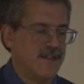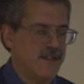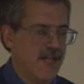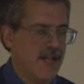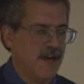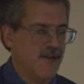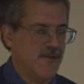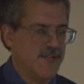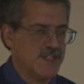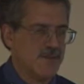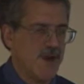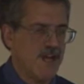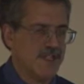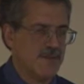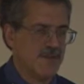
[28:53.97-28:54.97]
they're
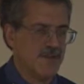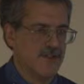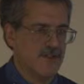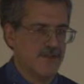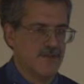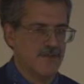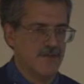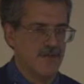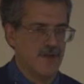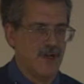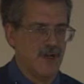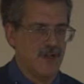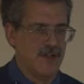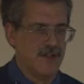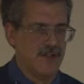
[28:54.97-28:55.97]
responsible
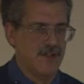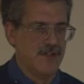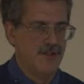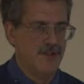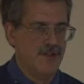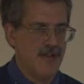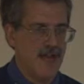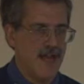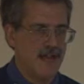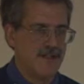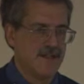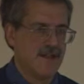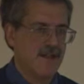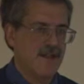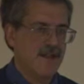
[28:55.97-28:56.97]
to do
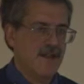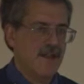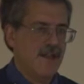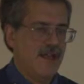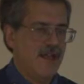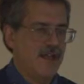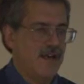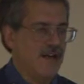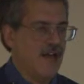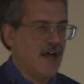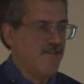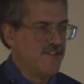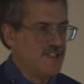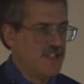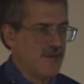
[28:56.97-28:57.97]
that. It'll
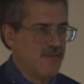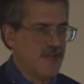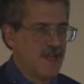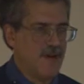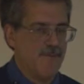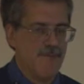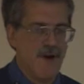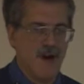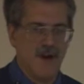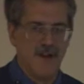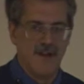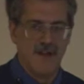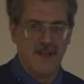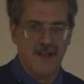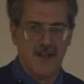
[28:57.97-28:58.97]
obviously become part
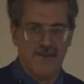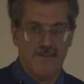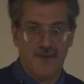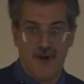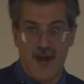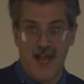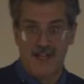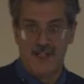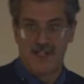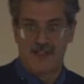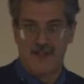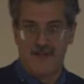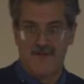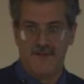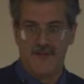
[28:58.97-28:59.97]
of the price
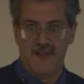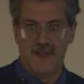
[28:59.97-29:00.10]
of